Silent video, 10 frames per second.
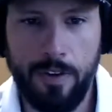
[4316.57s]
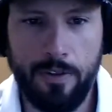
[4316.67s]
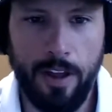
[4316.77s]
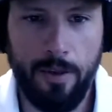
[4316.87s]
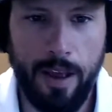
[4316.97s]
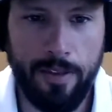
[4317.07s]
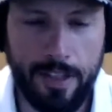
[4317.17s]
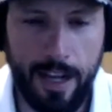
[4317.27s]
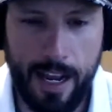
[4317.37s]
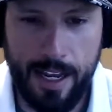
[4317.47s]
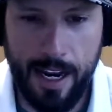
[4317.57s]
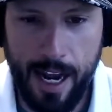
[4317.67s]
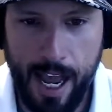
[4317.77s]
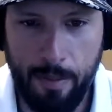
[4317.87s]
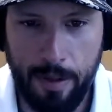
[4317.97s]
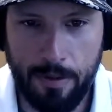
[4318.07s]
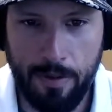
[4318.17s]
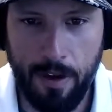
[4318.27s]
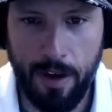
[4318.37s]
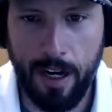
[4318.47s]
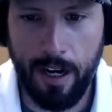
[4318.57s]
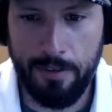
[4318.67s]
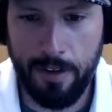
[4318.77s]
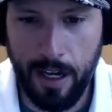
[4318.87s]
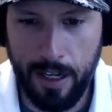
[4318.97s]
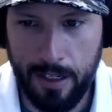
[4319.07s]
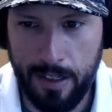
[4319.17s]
that we have to sign an NDA now because we've already kind of gotten.